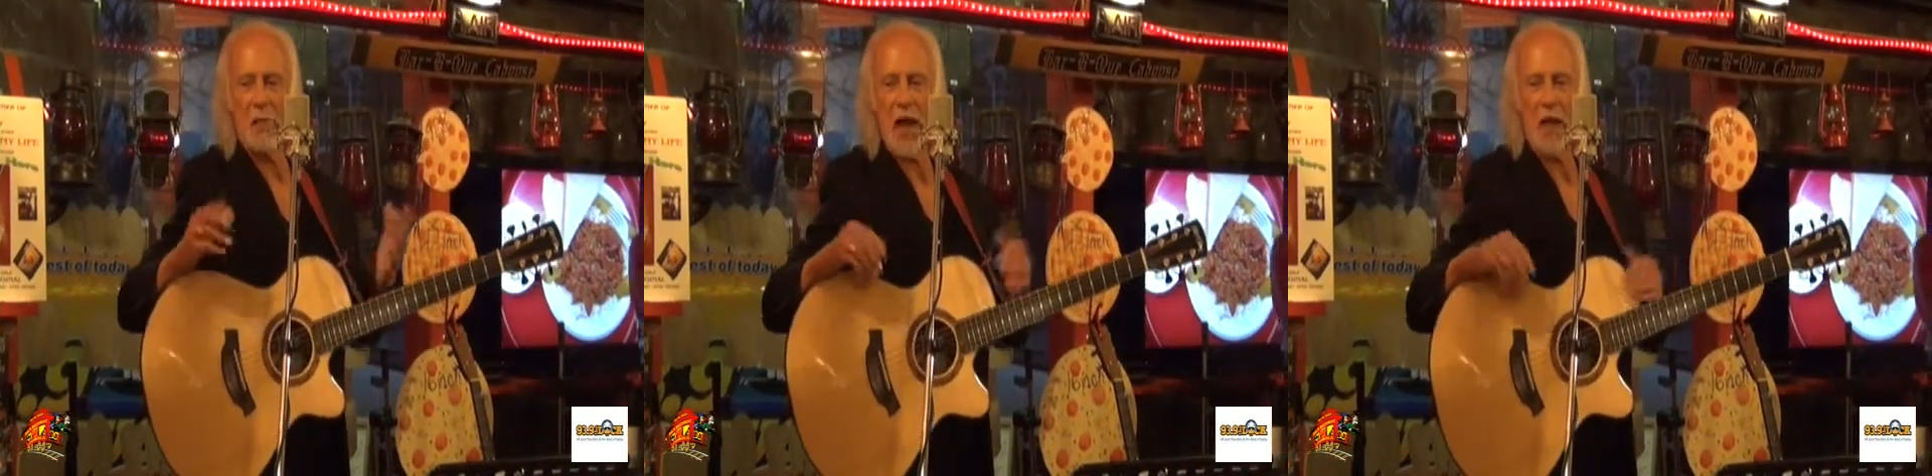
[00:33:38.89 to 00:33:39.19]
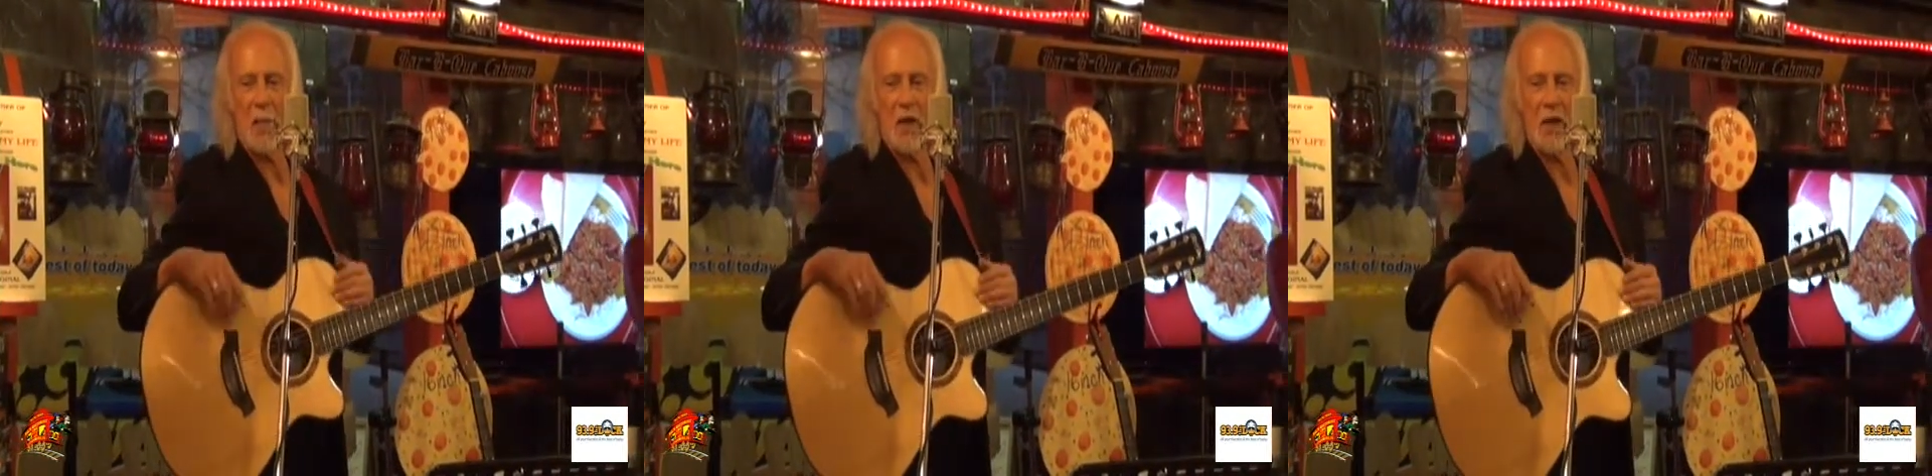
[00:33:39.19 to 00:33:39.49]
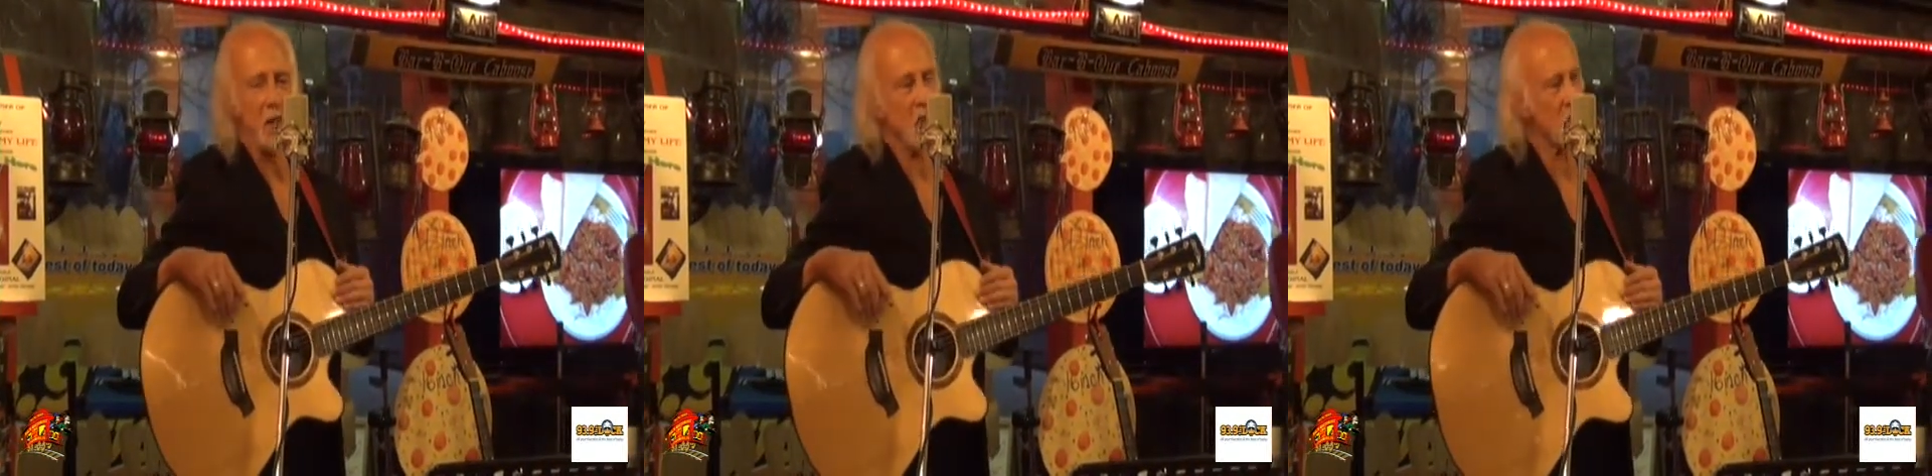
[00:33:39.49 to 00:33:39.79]
them
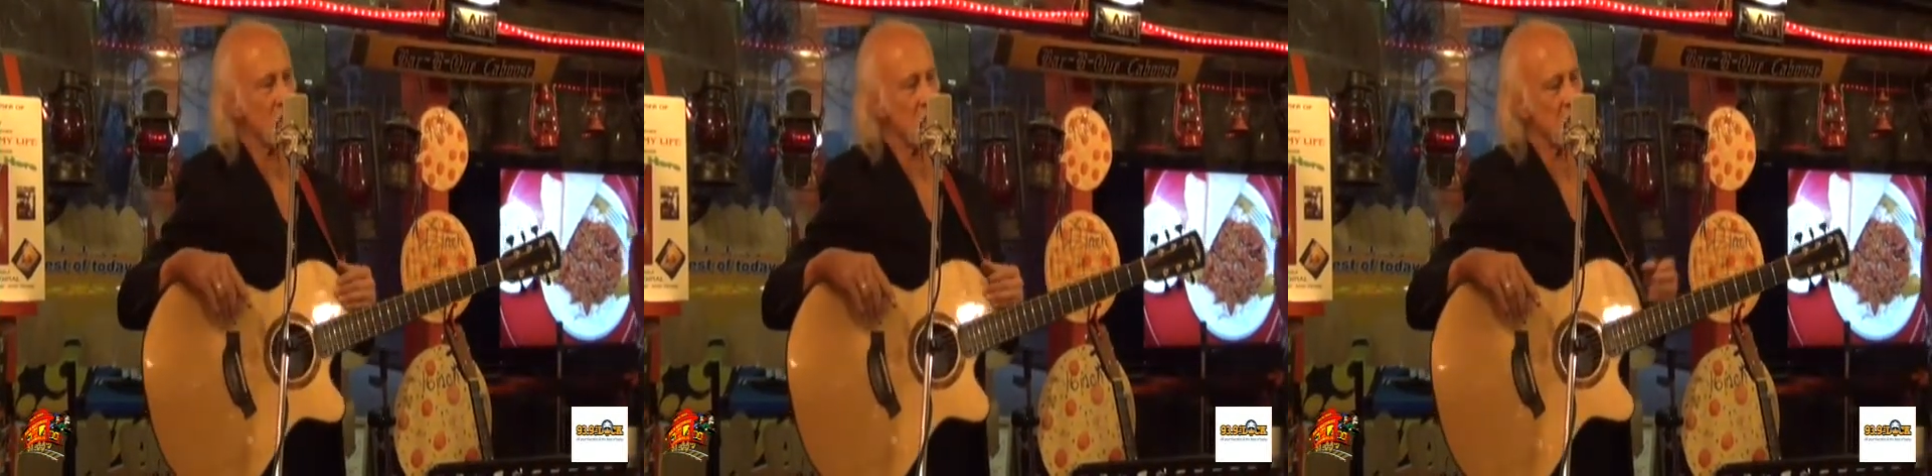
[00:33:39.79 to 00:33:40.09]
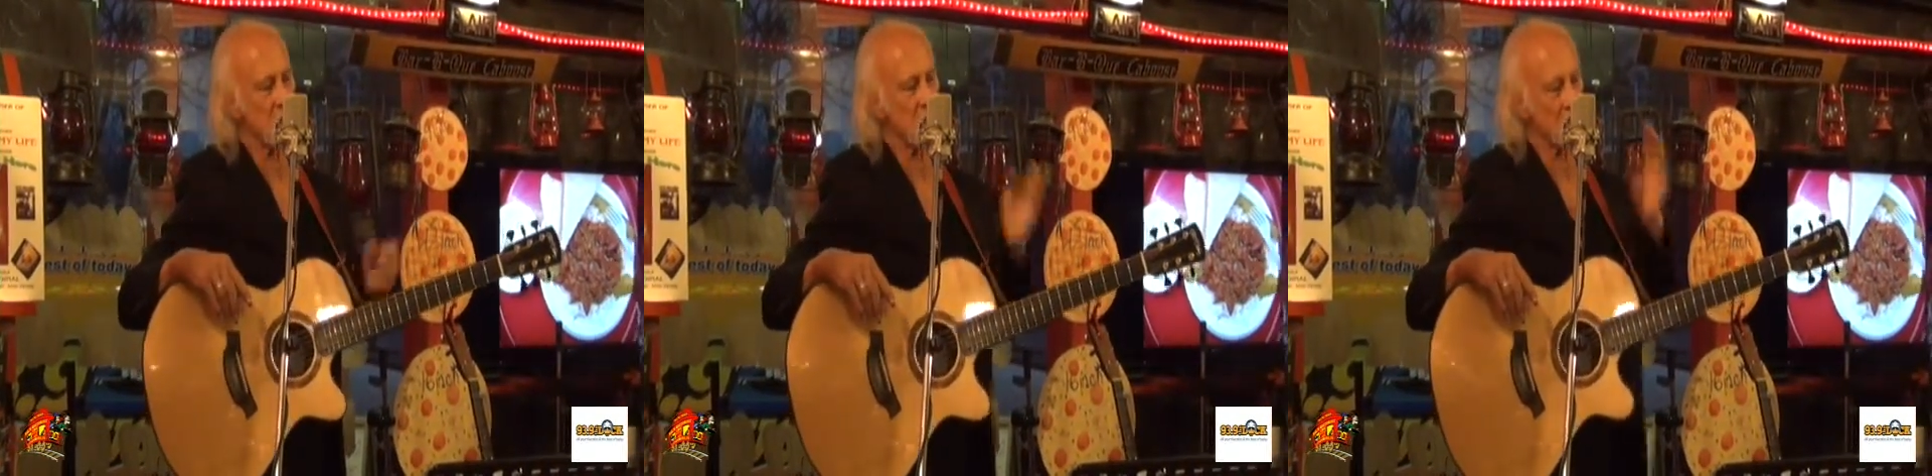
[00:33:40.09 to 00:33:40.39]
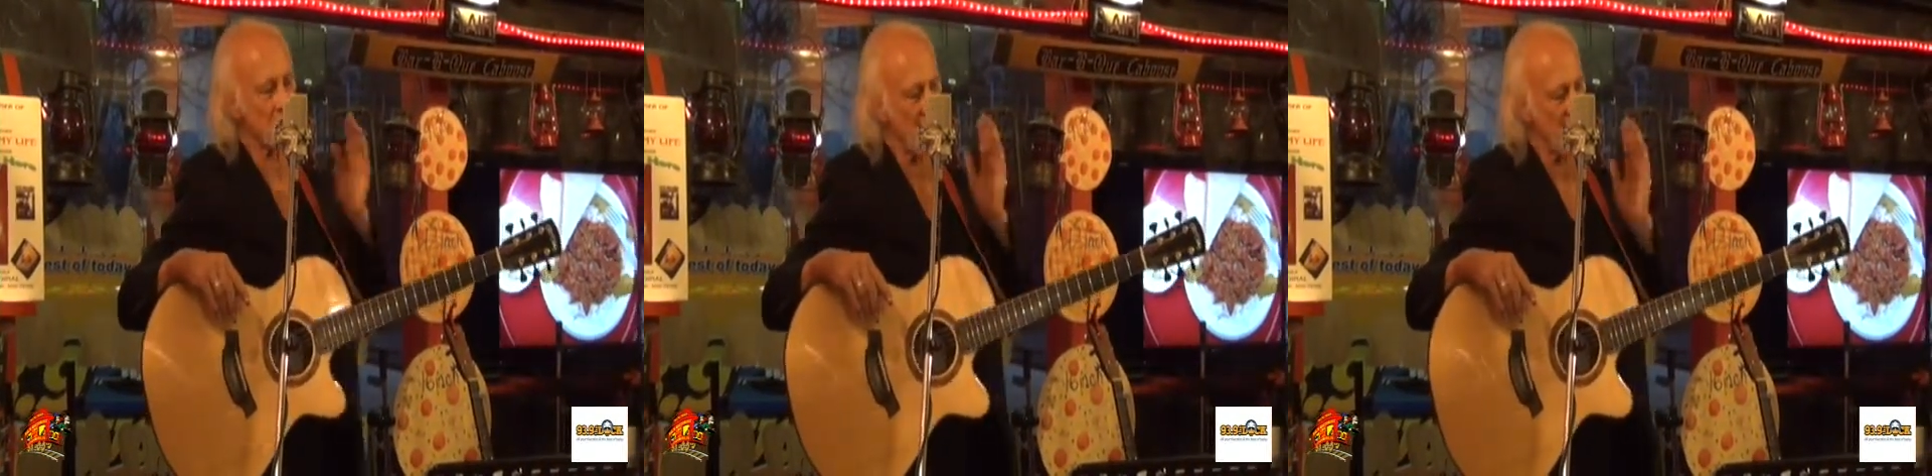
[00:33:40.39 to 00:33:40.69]
happy, and he was able to
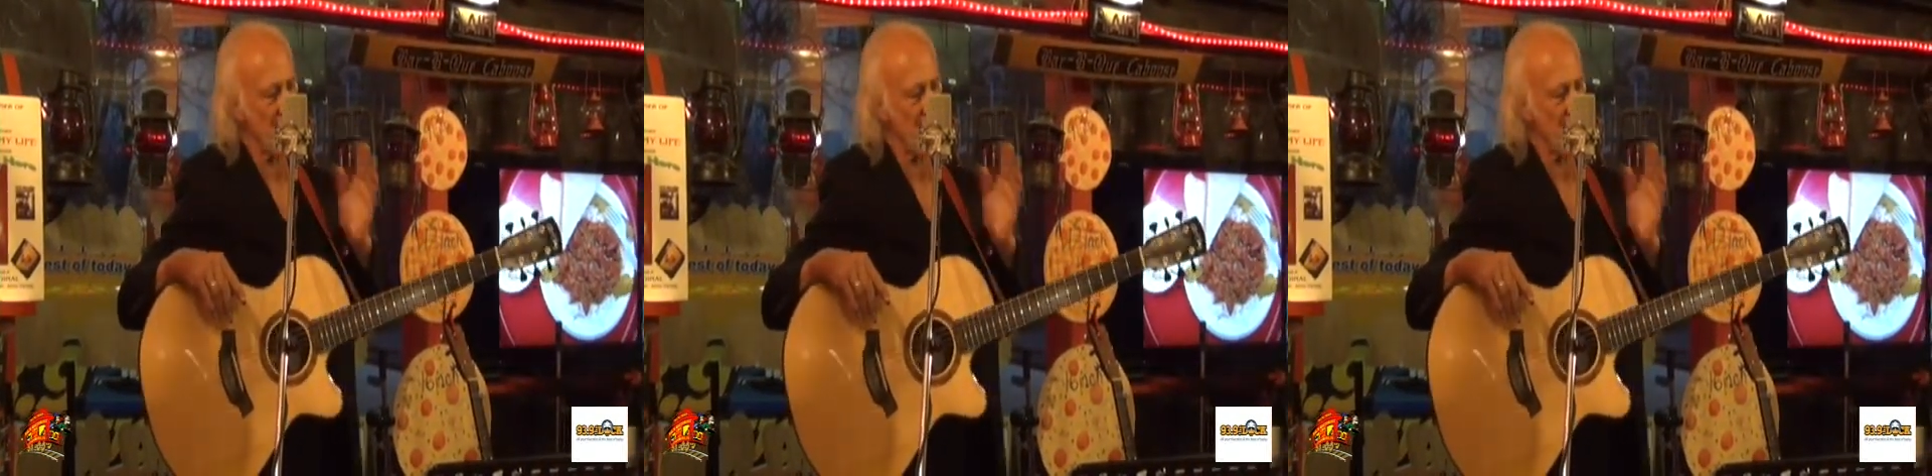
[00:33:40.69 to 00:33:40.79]
just